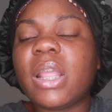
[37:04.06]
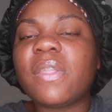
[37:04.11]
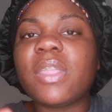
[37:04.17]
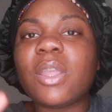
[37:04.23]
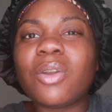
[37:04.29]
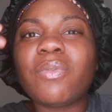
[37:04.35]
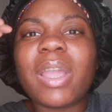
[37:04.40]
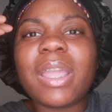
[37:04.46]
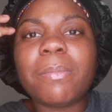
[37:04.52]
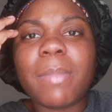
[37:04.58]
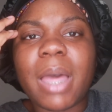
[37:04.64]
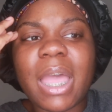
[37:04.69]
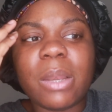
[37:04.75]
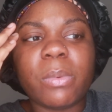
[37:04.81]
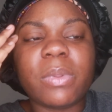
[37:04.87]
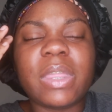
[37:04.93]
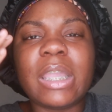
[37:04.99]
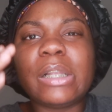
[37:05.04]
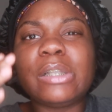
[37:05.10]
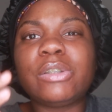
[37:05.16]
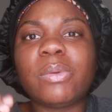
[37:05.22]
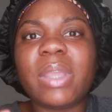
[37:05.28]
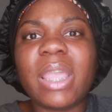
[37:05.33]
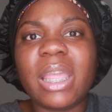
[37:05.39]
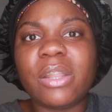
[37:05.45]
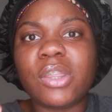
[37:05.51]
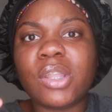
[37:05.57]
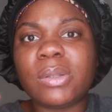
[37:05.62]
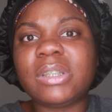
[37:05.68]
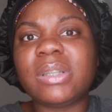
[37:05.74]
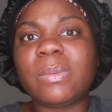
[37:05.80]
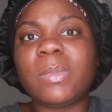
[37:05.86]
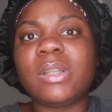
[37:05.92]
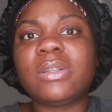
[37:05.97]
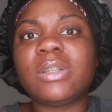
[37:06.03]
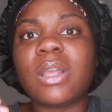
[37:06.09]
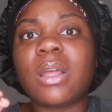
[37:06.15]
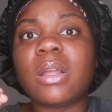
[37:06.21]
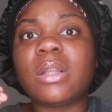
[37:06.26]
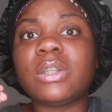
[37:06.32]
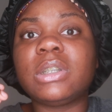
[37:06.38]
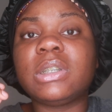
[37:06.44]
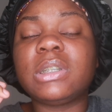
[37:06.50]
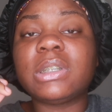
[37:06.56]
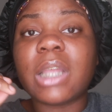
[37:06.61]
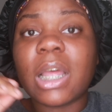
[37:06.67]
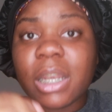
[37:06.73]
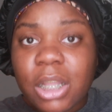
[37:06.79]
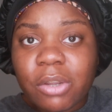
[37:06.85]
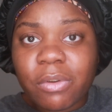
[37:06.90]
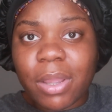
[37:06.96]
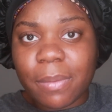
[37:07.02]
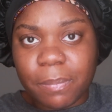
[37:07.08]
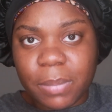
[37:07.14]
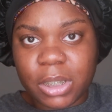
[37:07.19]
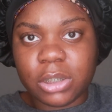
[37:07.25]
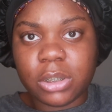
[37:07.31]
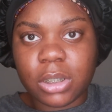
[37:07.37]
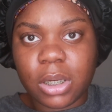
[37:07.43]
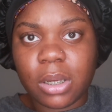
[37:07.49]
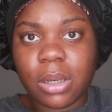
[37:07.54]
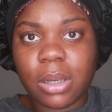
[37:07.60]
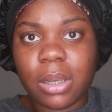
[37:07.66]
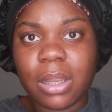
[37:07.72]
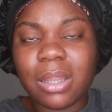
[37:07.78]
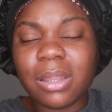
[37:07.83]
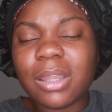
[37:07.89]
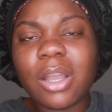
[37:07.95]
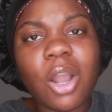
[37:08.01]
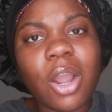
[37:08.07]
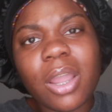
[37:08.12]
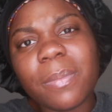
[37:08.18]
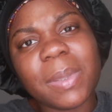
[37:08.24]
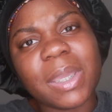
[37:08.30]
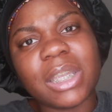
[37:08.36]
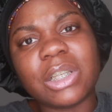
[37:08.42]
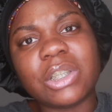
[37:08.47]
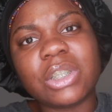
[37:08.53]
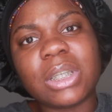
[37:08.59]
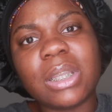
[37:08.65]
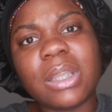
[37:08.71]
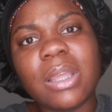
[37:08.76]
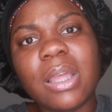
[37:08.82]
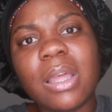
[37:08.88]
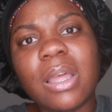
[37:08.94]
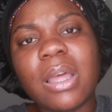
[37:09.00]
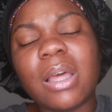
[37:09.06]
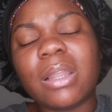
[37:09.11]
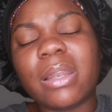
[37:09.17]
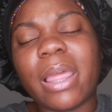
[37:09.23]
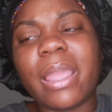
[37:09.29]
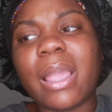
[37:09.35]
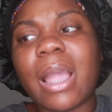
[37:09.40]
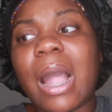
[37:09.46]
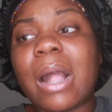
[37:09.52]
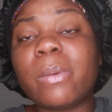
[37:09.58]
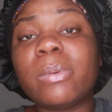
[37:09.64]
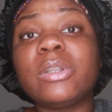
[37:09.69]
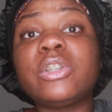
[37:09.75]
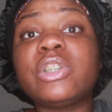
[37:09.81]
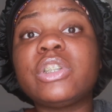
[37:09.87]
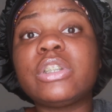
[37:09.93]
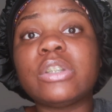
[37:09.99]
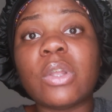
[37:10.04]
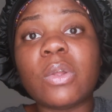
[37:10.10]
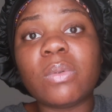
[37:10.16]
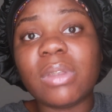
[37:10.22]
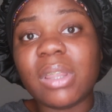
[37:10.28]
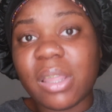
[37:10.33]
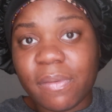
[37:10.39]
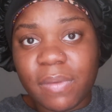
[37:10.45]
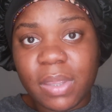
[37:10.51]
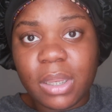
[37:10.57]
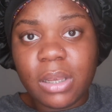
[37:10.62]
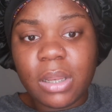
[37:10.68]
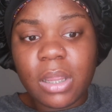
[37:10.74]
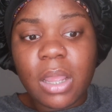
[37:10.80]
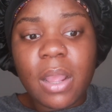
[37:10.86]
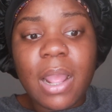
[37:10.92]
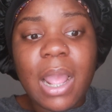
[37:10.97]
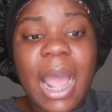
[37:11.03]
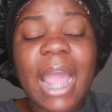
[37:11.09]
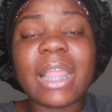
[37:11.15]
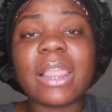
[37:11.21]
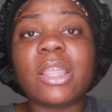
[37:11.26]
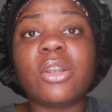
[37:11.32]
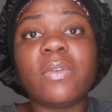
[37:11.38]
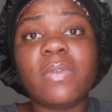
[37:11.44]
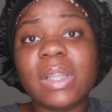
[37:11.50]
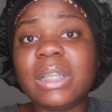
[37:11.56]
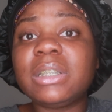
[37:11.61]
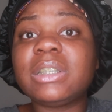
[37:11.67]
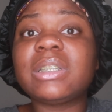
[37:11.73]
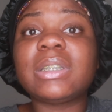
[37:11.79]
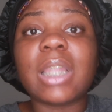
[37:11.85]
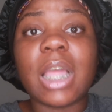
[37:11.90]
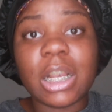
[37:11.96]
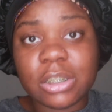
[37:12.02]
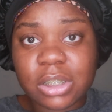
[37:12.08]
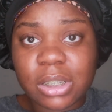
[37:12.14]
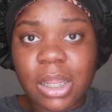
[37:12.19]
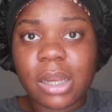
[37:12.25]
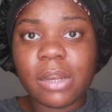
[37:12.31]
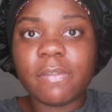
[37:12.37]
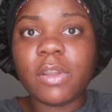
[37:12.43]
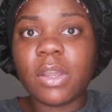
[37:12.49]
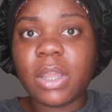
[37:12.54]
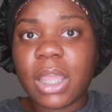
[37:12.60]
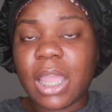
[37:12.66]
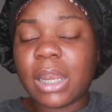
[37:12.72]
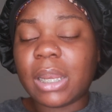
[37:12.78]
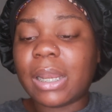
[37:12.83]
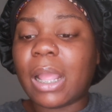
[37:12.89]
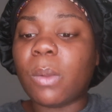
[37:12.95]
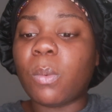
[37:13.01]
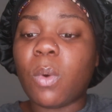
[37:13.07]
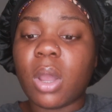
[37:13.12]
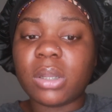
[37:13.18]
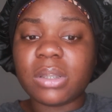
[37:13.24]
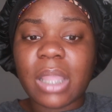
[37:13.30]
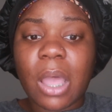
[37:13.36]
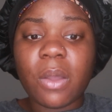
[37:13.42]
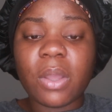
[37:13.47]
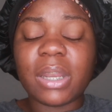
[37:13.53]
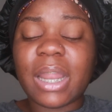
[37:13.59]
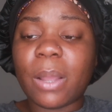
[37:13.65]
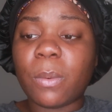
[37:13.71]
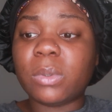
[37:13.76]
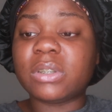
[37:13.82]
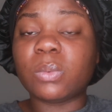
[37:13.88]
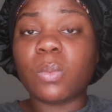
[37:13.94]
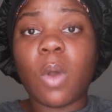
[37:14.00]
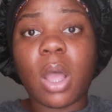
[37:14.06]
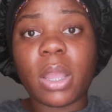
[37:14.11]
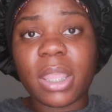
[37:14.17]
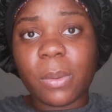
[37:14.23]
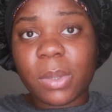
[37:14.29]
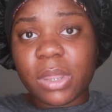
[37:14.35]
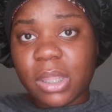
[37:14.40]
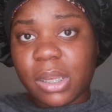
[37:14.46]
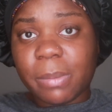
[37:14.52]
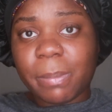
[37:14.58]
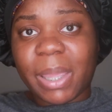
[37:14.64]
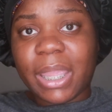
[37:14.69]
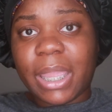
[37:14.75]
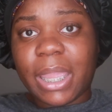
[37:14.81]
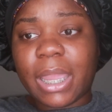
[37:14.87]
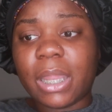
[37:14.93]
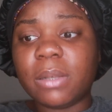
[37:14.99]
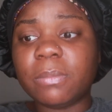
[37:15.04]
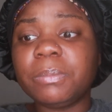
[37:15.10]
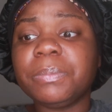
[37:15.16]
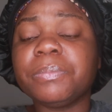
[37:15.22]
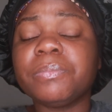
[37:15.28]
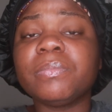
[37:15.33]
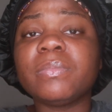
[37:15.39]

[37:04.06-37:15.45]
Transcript: in their right mind would think it's okay to throw someone's sonogram picture in the garbage. Like, I was so livid. I literally snatched it out of her hand and I walked out and I was walking with it in my hand.